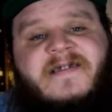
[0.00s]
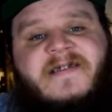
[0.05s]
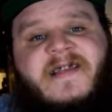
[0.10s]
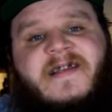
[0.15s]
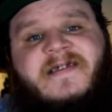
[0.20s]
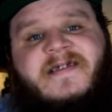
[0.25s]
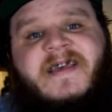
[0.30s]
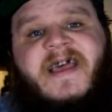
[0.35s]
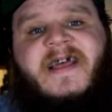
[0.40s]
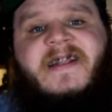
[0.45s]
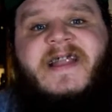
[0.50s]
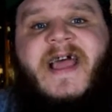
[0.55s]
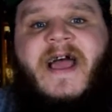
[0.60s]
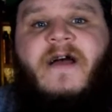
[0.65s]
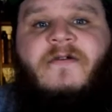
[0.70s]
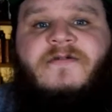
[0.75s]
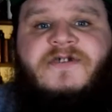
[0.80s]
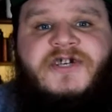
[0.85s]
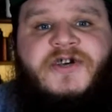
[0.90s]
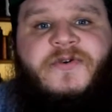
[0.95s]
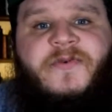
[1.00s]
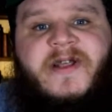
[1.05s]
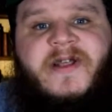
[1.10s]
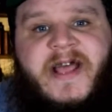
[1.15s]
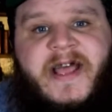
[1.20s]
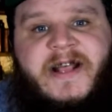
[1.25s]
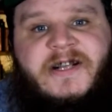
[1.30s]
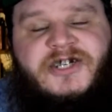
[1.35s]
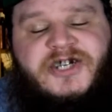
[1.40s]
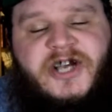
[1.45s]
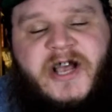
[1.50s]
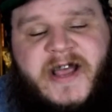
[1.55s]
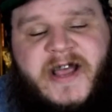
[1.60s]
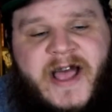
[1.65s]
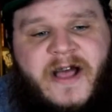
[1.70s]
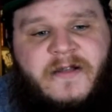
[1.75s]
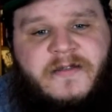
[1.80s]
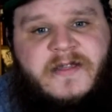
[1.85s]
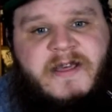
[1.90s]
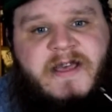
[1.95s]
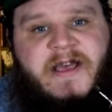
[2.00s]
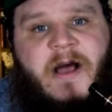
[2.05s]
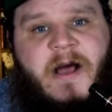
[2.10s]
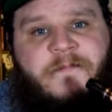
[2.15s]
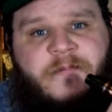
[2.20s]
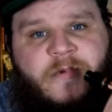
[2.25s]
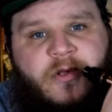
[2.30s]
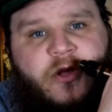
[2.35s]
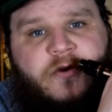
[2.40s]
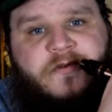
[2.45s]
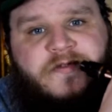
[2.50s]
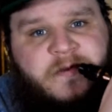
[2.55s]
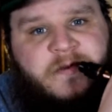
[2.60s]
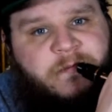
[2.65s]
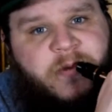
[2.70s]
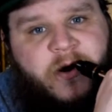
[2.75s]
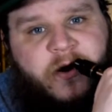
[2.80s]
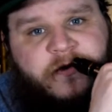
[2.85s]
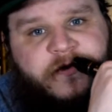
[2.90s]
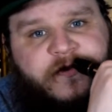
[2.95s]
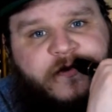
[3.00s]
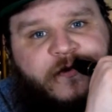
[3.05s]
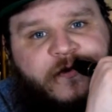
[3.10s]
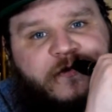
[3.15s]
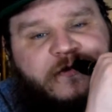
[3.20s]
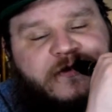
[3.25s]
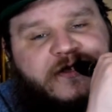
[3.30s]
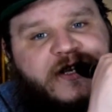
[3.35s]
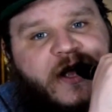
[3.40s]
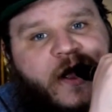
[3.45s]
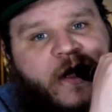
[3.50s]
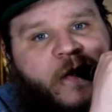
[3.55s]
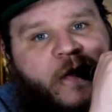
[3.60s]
Let's get down to it and check out the up close and personals.